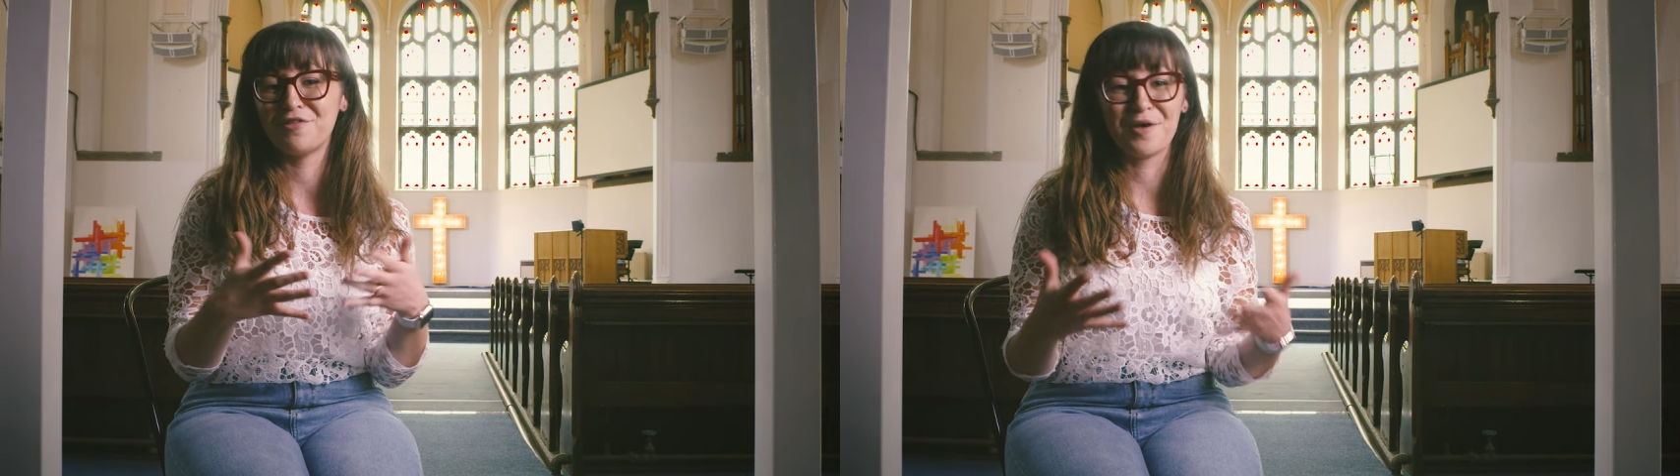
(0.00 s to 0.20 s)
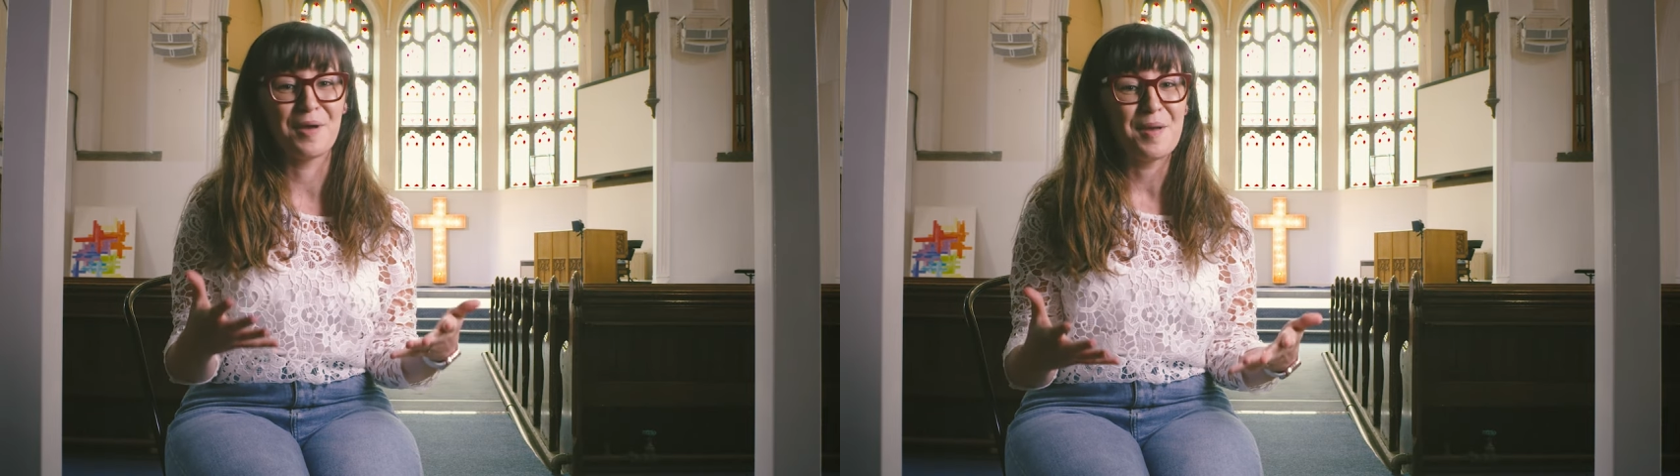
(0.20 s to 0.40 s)

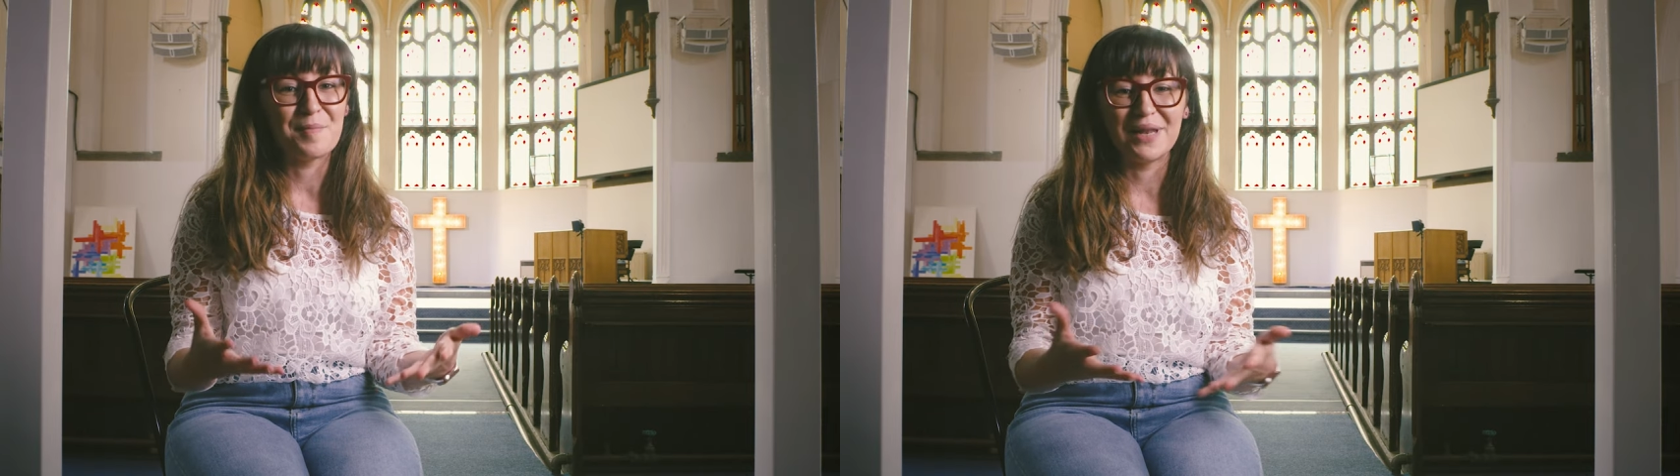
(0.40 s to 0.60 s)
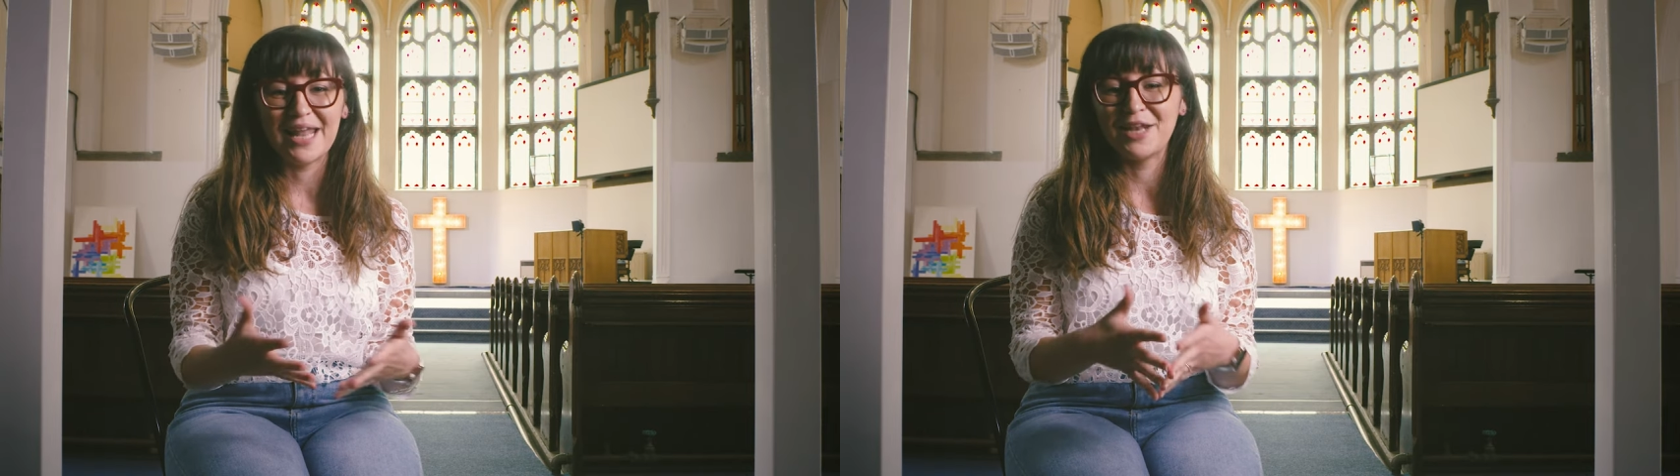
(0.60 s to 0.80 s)
for the
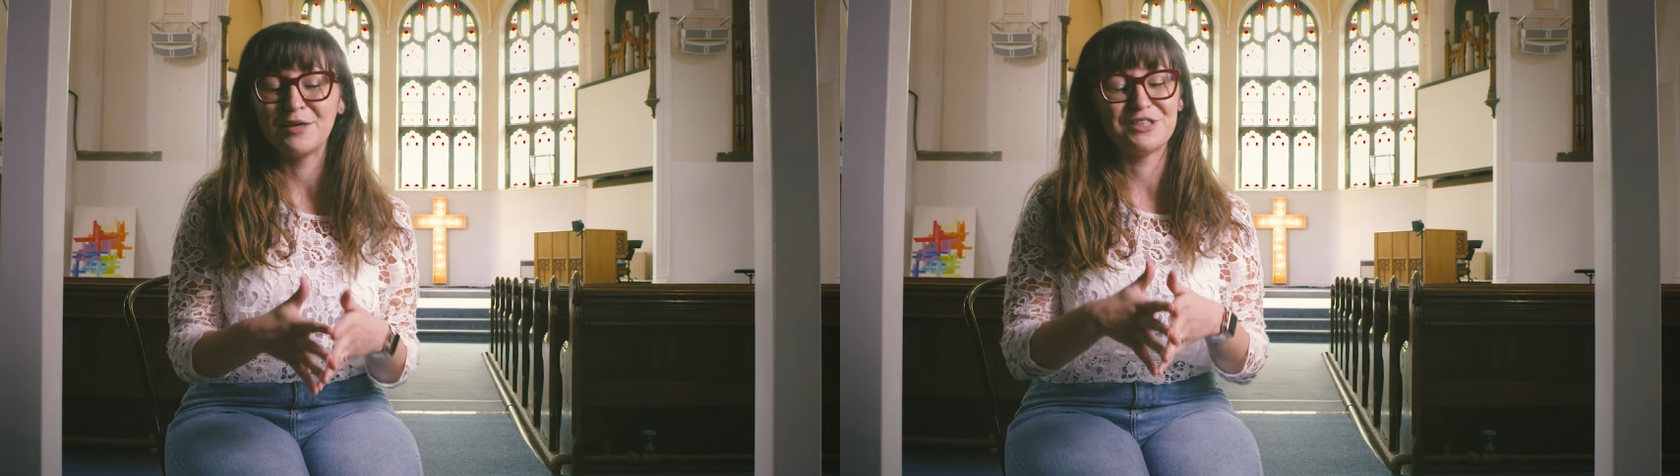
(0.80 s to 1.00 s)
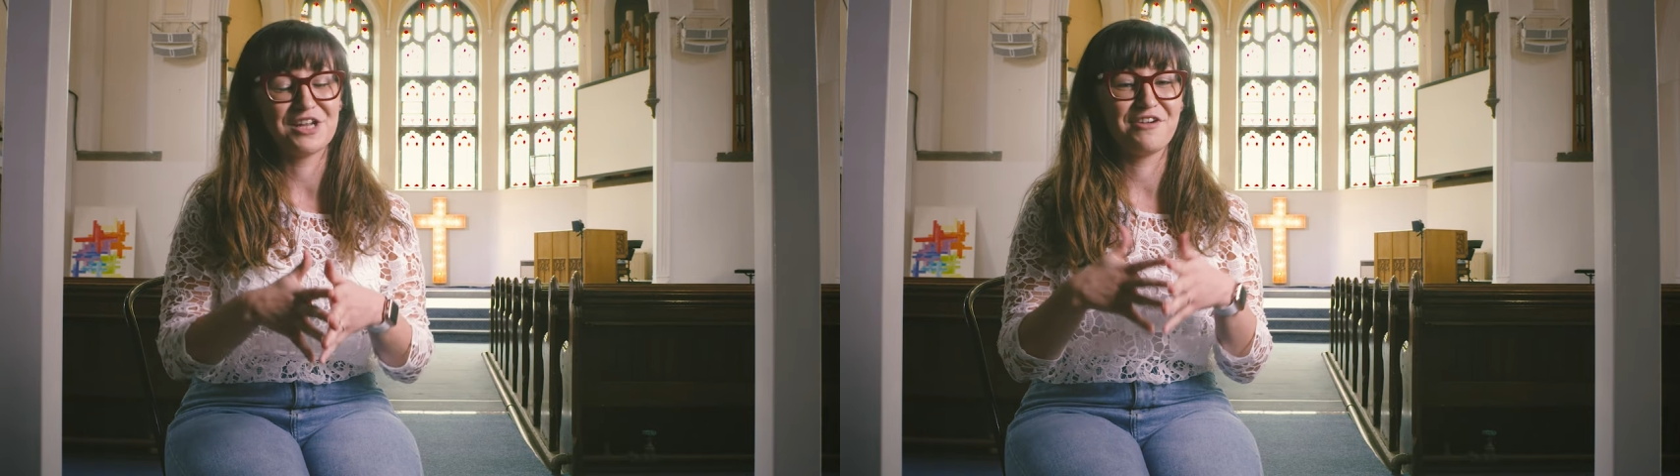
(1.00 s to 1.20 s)

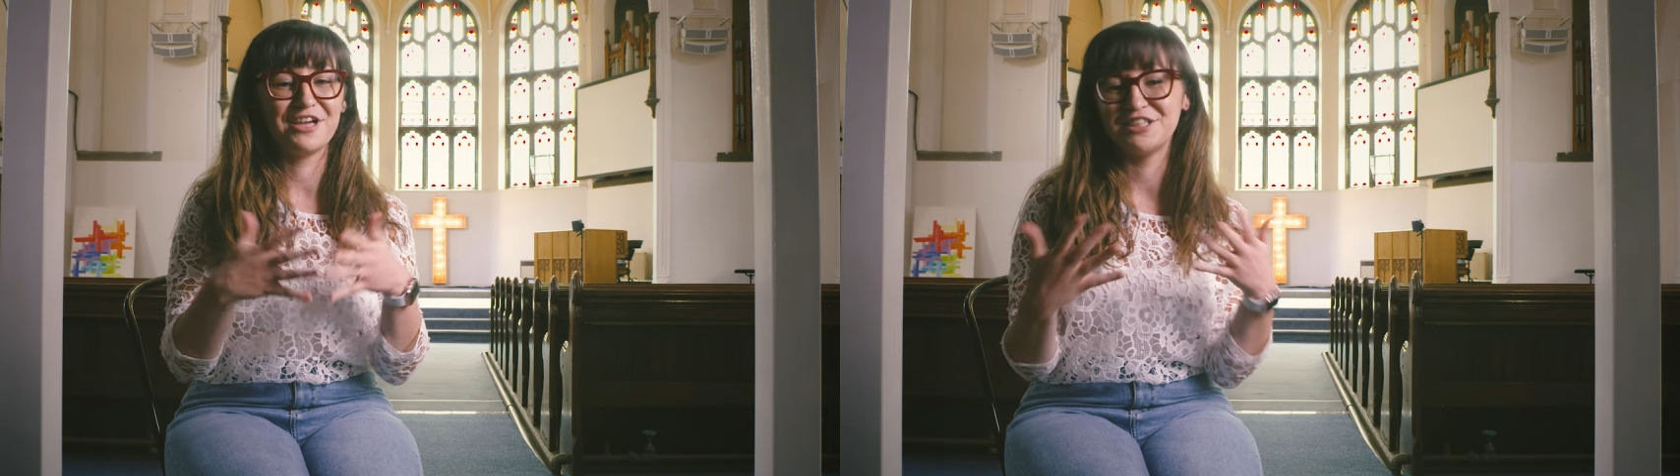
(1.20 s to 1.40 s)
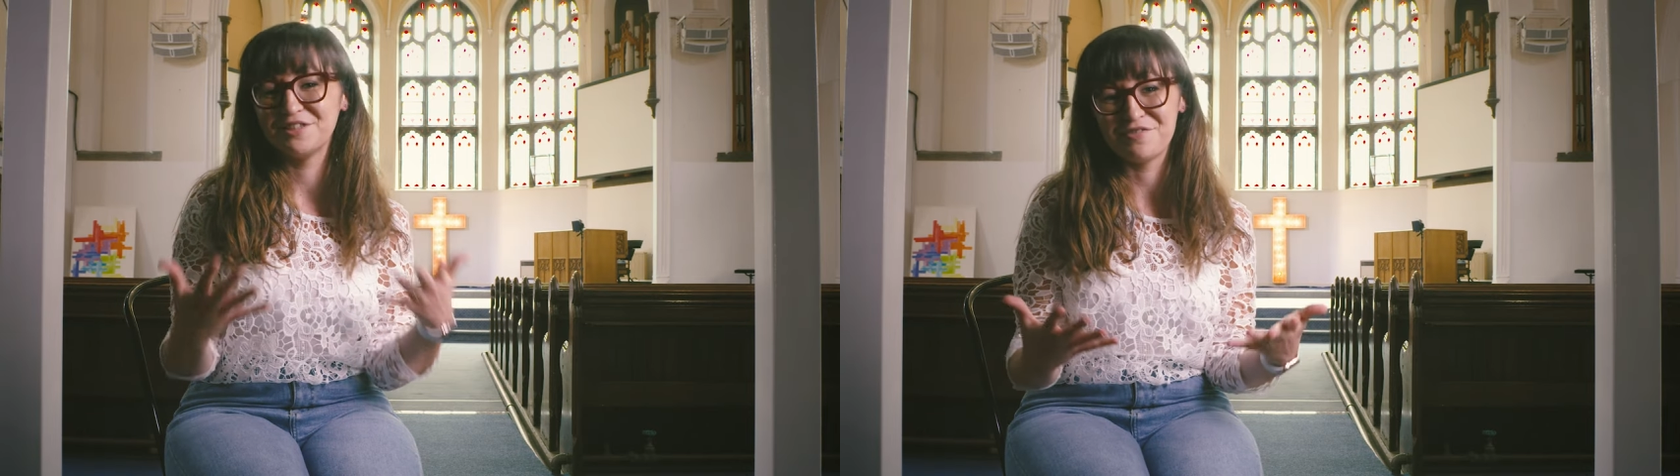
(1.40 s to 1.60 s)
millennial
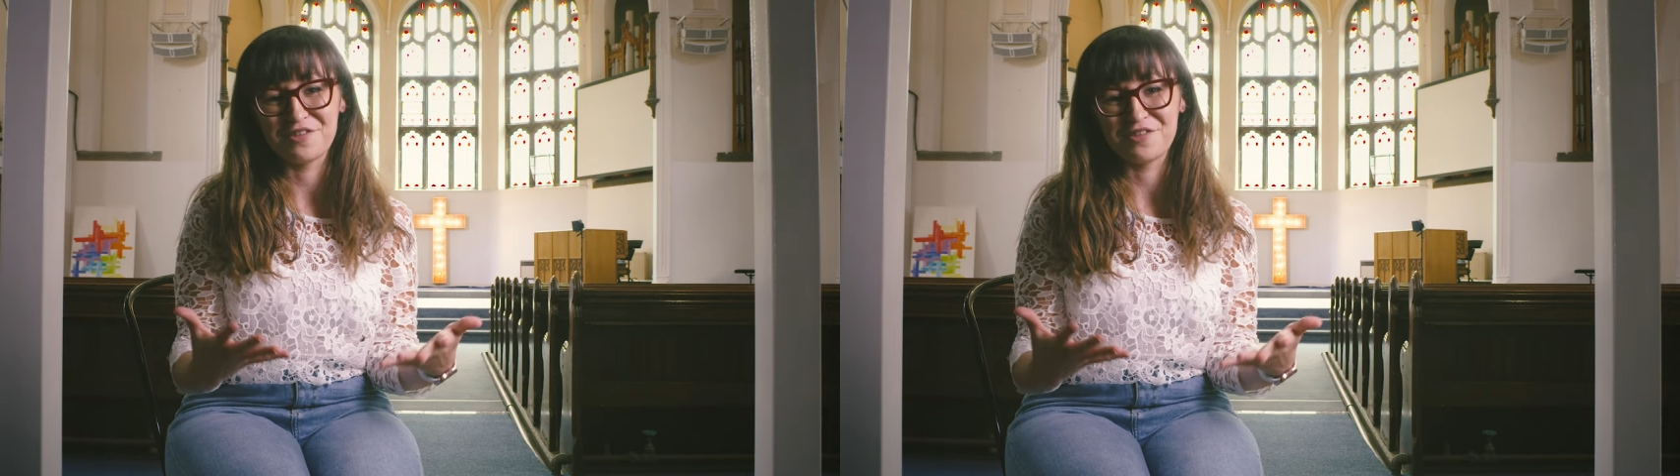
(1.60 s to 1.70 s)
generation,